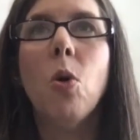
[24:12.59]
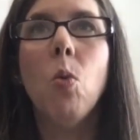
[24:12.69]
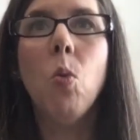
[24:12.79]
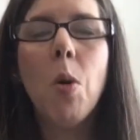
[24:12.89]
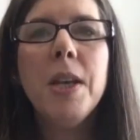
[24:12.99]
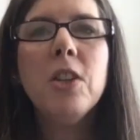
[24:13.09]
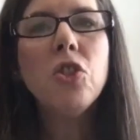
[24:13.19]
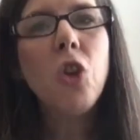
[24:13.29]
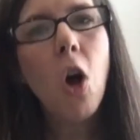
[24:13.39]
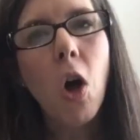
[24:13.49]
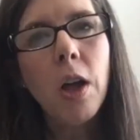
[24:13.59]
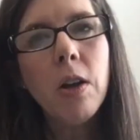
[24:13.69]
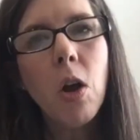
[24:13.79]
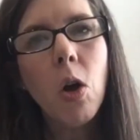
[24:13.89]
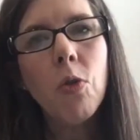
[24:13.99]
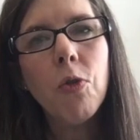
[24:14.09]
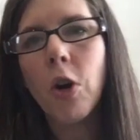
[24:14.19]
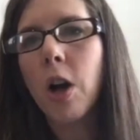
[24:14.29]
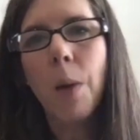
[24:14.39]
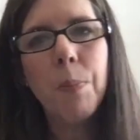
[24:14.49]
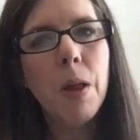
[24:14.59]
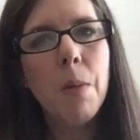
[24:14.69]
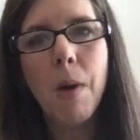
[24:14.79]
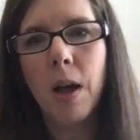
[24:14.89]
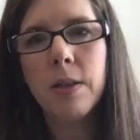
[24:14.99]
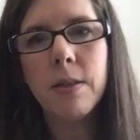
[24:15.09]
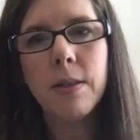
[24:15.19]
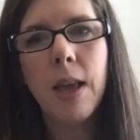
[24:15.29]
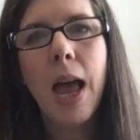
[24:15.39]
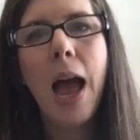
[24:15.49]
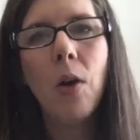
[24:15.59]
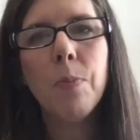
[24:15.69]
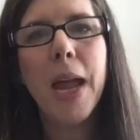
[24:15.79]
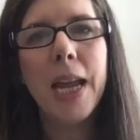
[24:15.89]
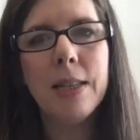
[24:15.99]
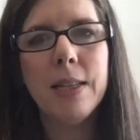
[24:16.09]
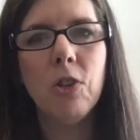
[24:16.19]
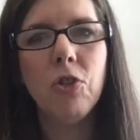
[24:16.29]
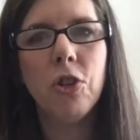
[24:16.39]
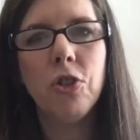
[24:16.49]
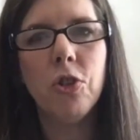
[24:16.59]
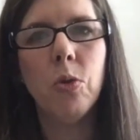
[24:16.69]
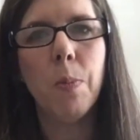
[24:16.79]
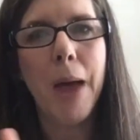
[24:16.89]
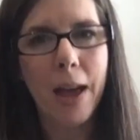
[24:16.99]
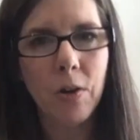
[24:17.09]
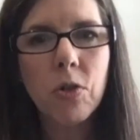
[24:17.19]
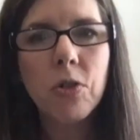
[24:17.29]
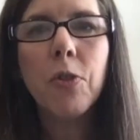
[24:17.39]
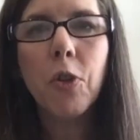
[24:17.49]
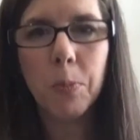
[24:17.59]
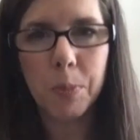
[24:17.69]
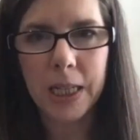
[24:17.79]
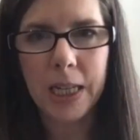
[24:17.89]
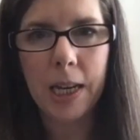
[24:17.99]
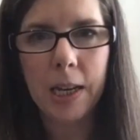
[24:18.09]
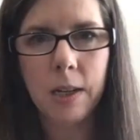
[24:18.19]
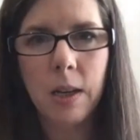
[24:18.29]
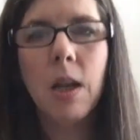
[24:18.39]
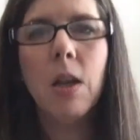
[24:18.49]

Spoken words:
woman is taught over a couple of months how to pay attention to the patterns of her bleeding,